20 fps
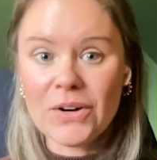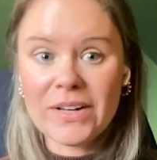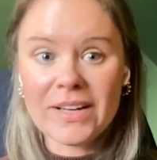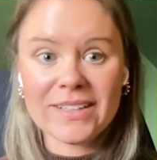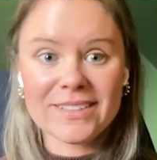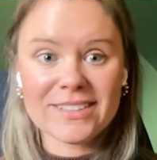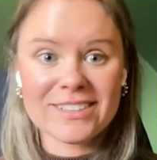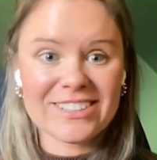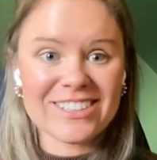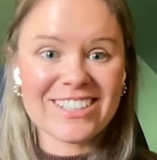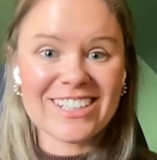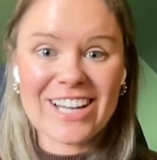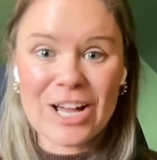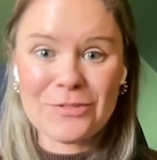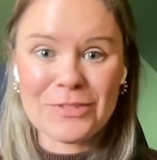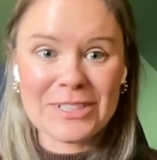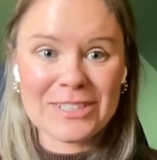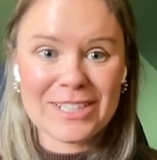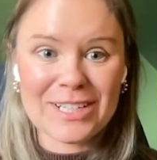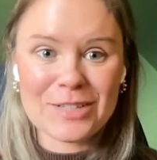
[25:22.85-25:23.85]
Okay, sure.
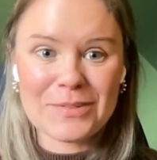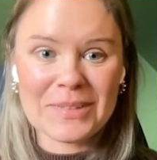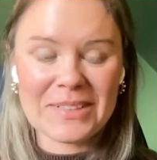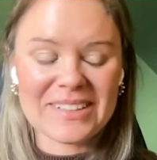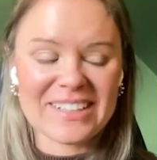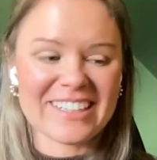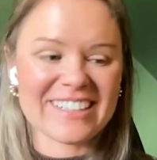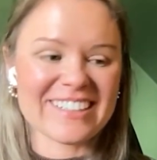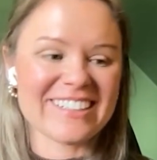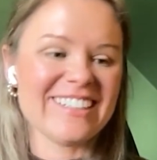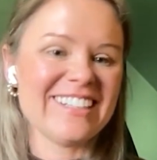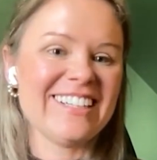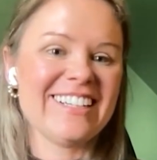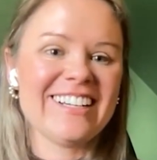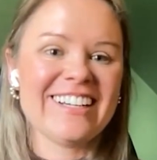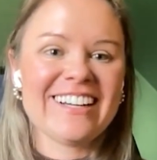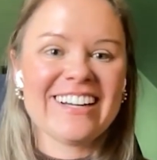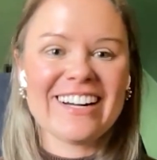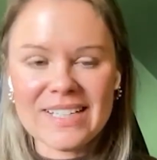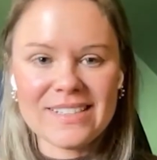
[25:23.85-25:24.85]
Happy to talk about that.
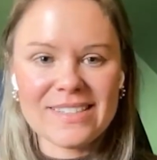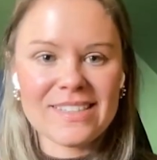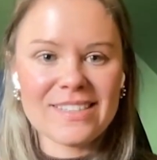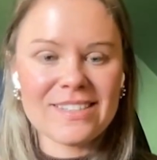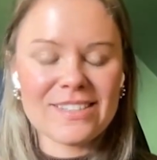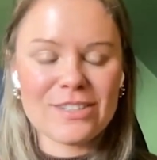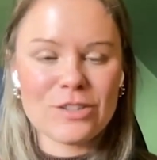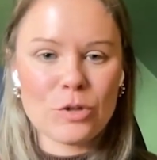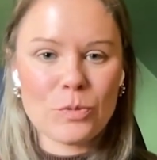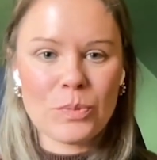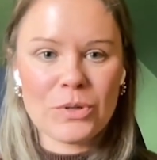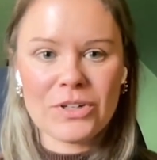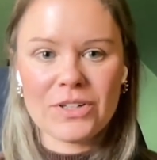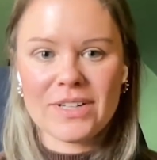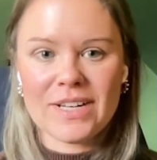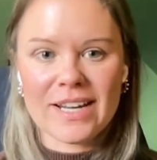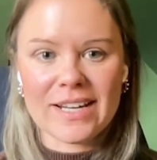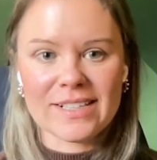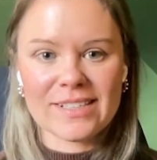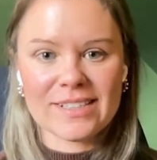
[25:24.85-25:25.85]
It's this super
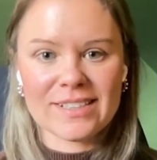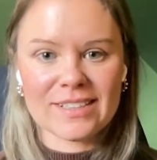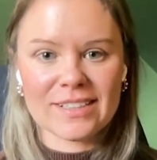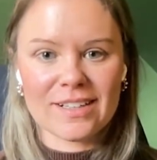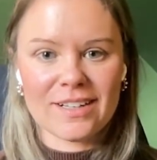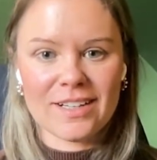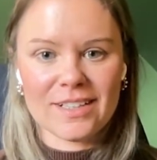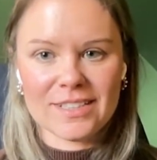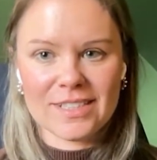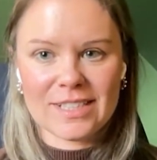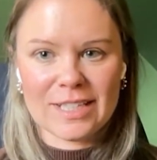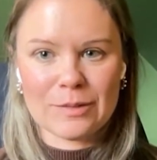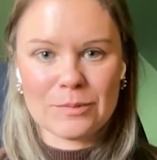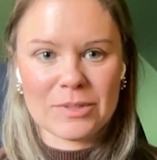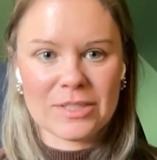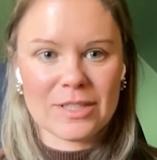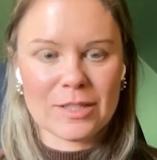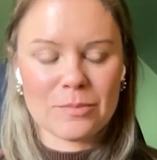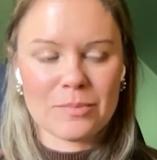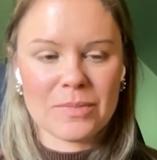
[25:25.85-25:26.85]
nascent
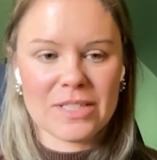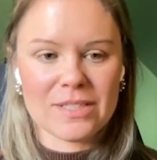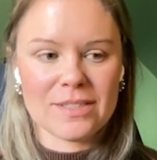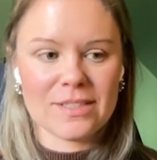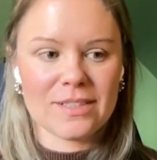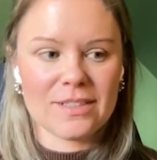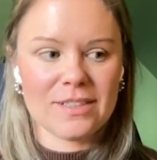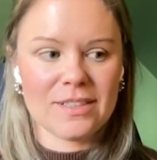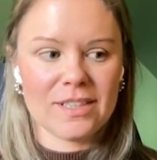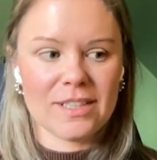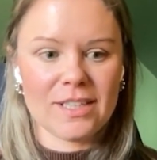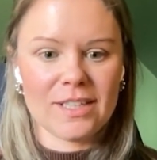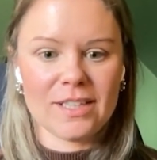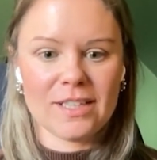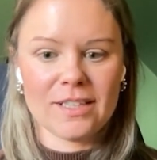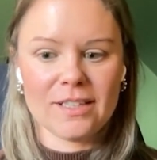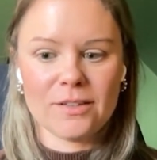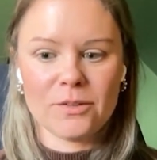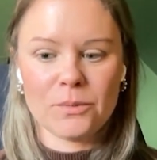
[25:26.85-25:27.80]
concept that basically,